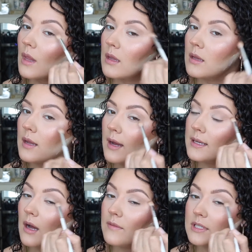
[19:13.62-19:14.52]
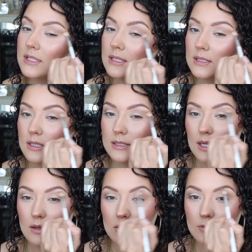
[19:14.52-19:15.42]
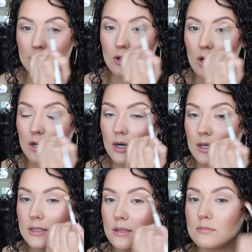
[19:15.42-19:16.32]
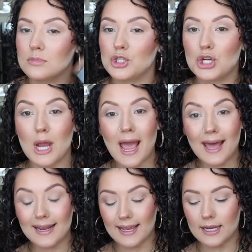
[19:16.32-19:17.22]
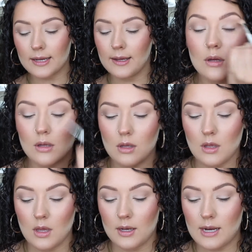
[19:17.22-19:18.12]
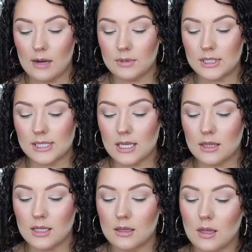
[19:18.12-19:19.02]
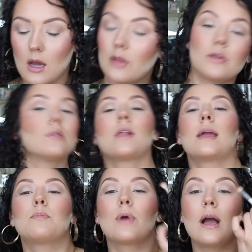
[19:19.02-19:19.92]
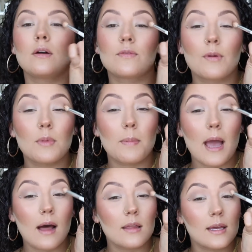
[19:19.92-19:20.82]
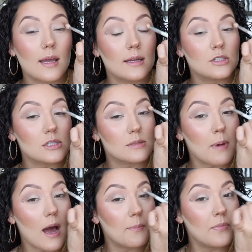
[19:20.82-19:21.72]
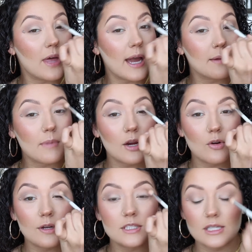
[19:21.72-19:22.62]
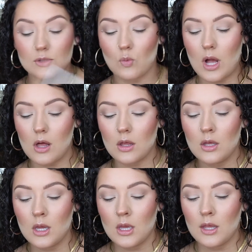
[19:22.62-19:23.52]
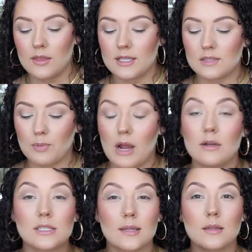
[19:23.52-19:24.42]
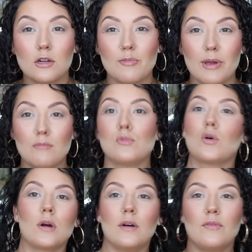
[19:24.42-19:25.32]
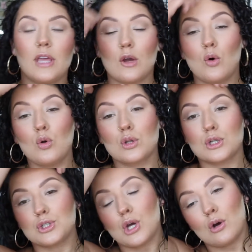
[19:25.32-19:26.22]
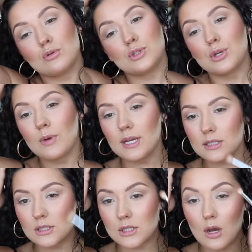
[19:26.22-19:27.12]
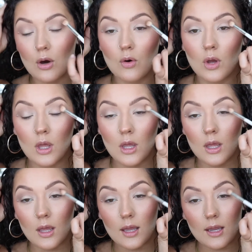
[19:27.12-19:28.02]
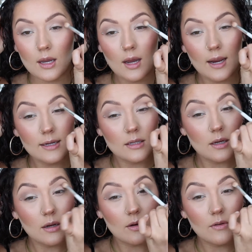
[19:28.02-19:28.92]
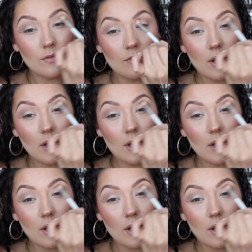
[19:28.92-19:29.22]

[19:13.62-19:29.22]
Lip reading: yeah, obviously it's going to take a little bit longer because I'm chatting. Now I'm going to take the other light brown from the palette and just pop that in my crease as well. This brown is a little bit more of a cooler tone to it, so it kind of